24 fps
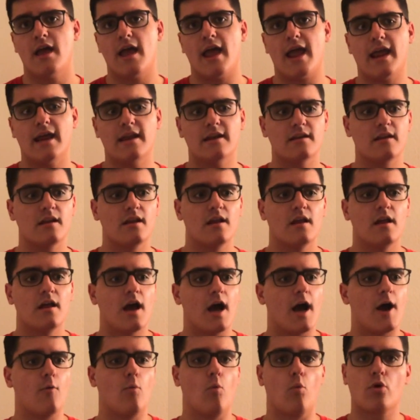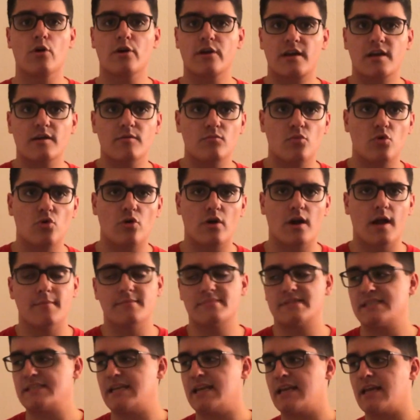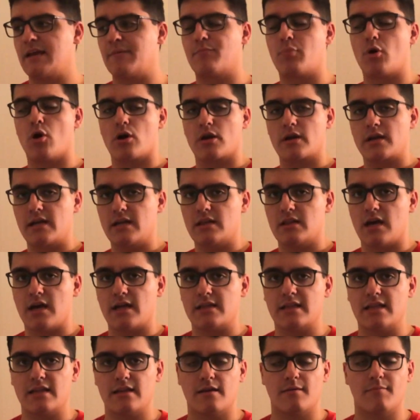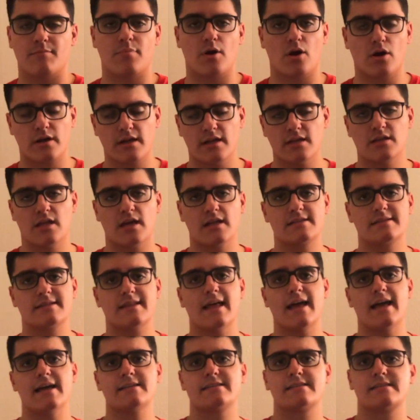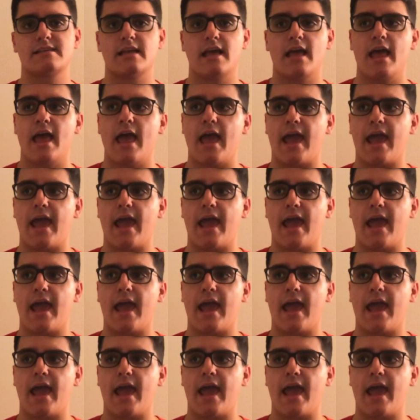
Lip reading: and I'm working more. I'm sitting in parking lots less,